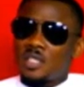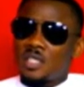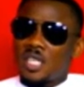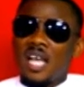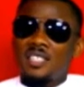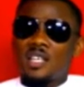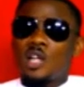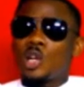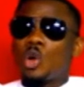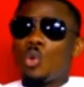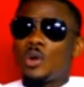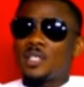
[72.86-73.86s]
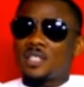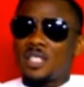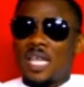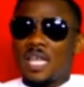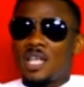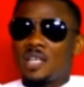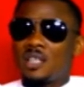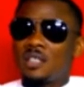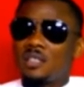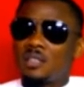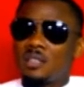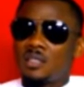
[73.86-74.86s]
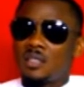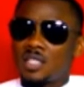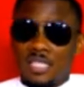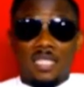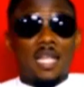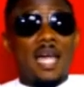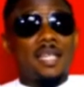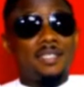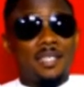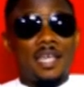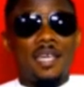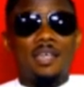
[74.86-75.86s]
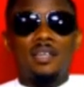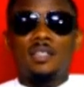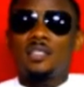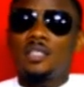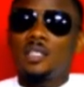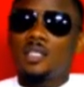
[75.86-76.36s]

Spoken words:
has a glowing skin. She's light skinned,